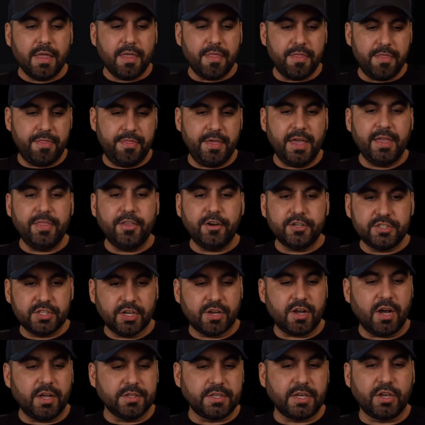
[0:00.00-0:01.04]
Then there's the
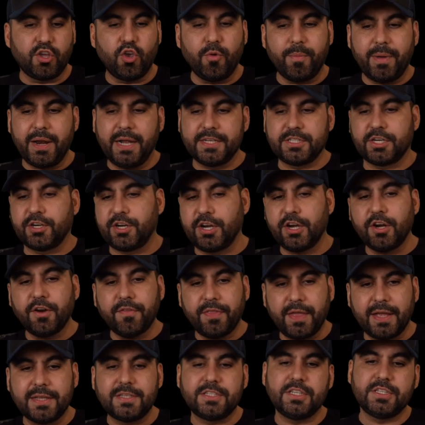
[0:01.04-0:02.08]
content humanizer here that